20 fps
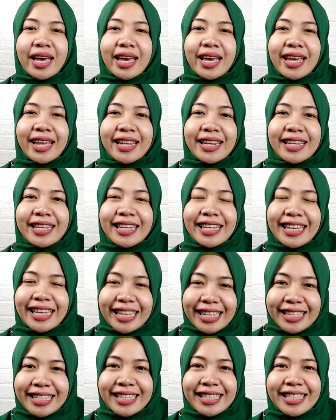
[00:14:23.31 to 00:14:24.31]
In
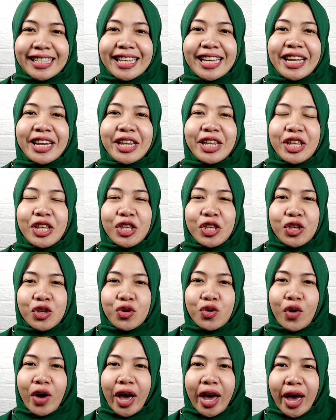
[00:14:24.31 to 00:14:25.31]
instant,
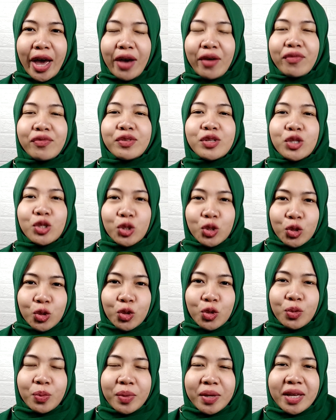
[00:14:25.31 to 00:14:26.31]
you have
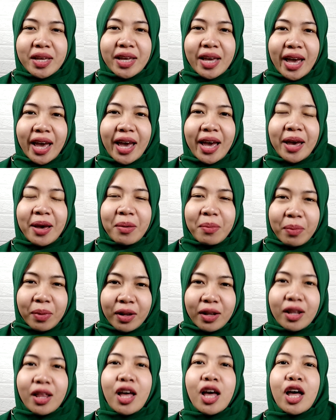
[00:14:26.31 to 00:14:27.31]
to be
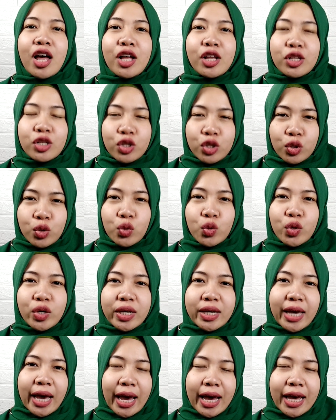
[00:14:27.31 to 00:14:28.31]
able to
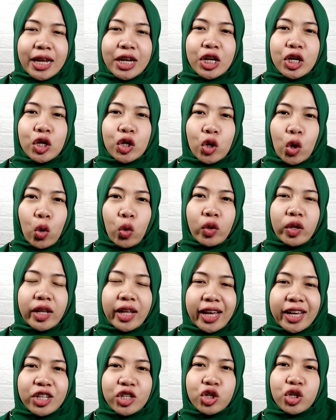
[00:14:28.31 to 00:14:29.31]
gain
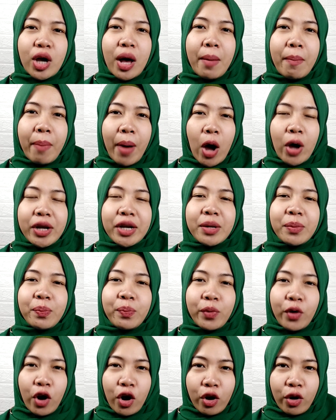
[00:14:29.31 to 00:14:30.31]
knowledge about the
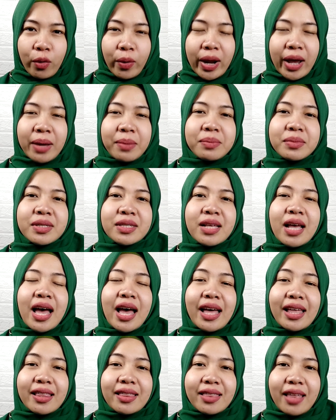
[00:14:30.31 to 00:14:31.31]
programs
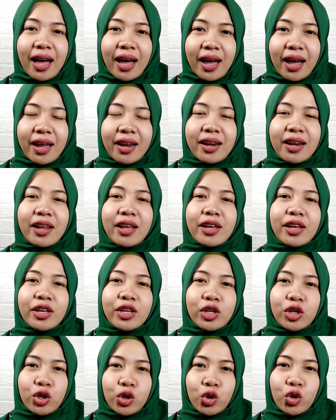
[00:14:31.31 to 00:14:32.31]
that
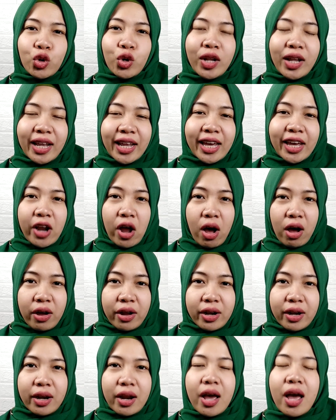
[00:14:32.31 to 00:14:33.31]
you lead
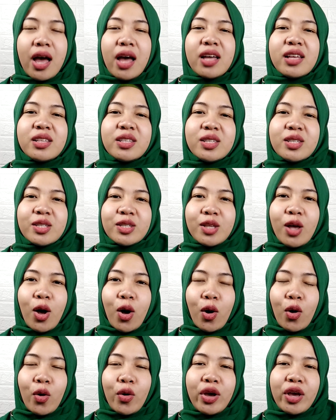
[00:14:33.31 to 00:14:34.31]
on.
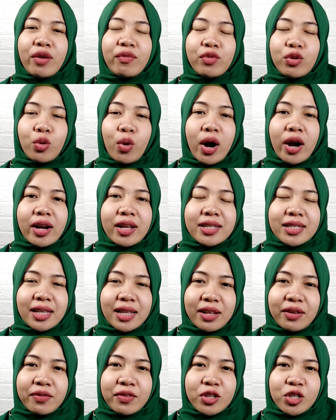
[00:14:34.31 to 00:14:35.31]
So if you are a
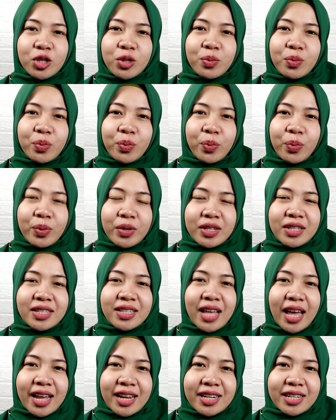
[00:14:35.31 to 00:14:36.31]
television
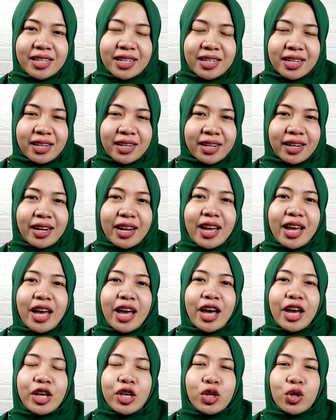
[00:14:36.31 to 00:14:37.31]
presenter,
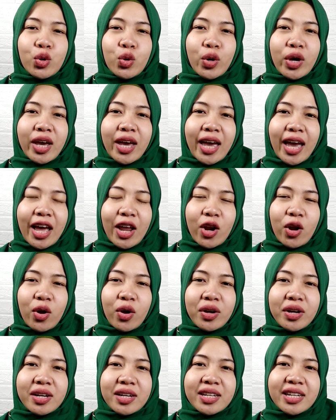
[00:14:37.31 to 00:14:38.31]
you
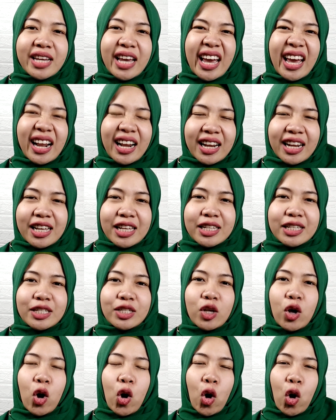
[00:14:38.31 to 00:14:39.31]
cannot
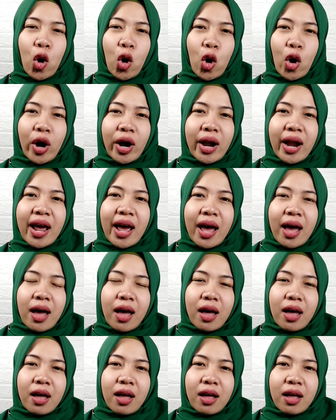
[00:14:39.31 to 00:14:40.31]
careless or
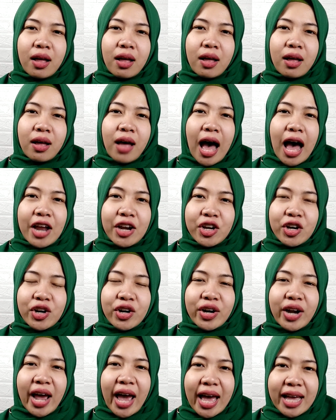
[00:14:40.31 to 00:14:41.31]

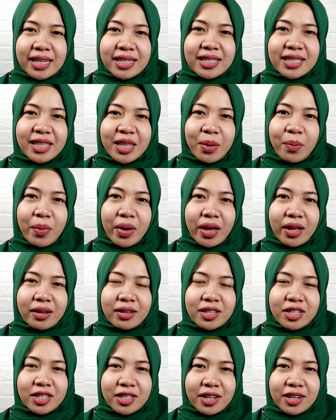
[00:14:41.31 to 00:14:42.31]

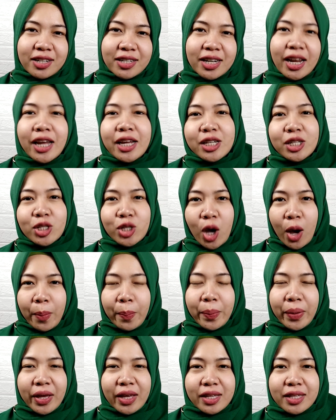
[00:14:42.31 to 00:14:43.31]
underestimate certain
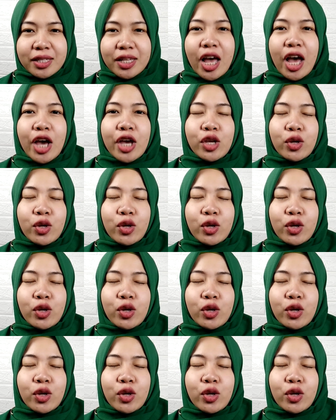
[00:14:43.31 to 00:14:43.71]
topics.